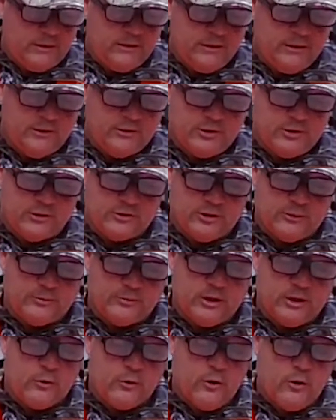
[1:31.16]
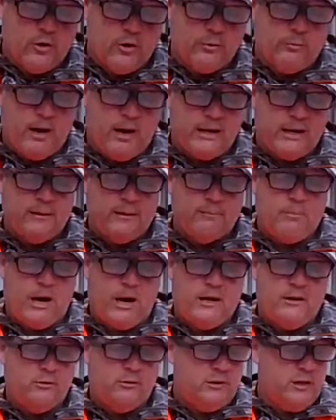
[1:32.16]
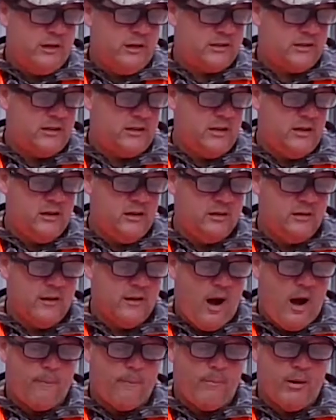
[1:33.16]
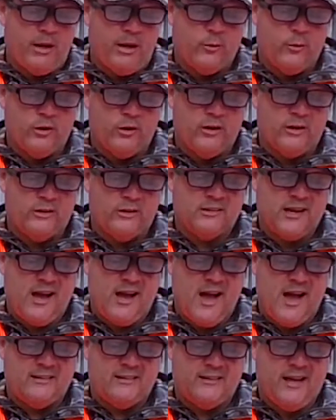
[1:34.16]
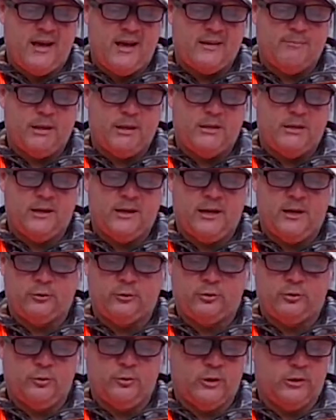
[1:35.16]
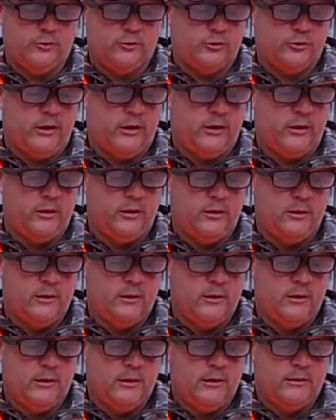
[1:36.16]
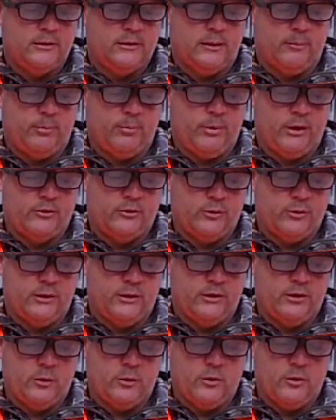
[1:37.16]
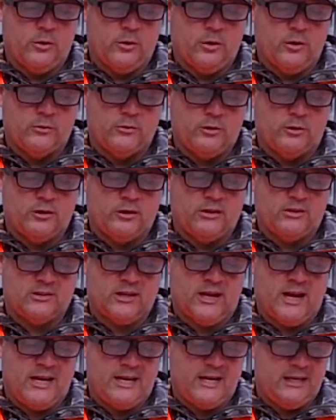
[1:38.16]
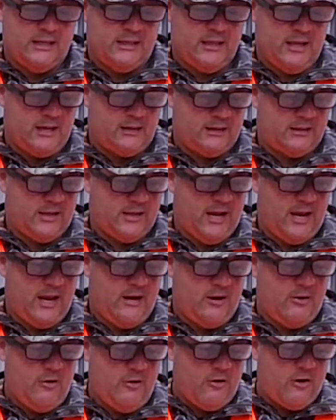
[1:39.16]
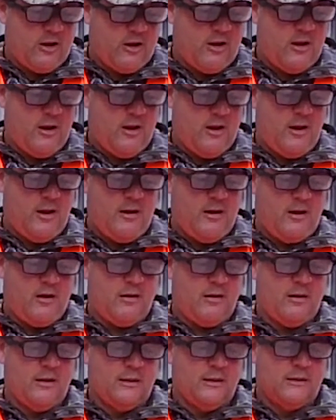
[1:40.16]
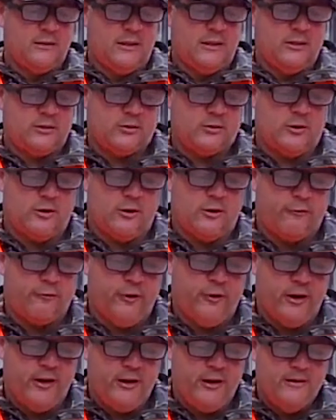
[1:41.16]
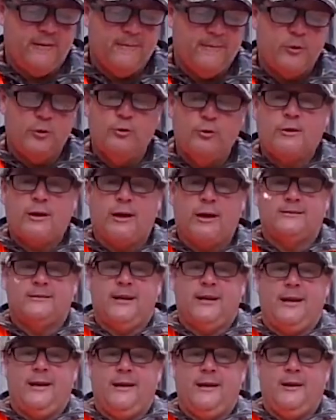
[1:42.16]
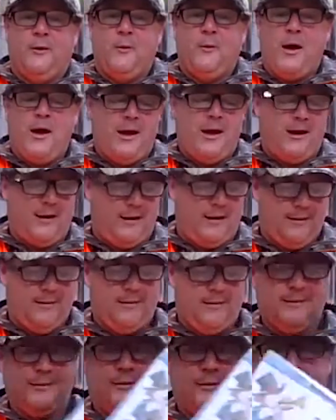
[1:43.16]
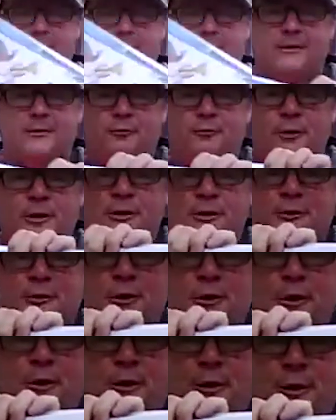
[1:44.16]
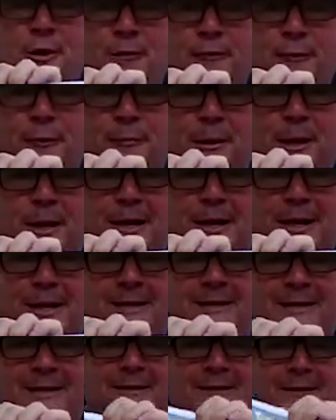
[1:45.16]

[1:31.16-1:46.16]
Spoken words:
Then just up the road by the bayou they see a big wooden sign that been nailed to a tree. Ten pigs read the words on the sign and they say, look here, this straw free, you can take it away. It's free straw, everybody.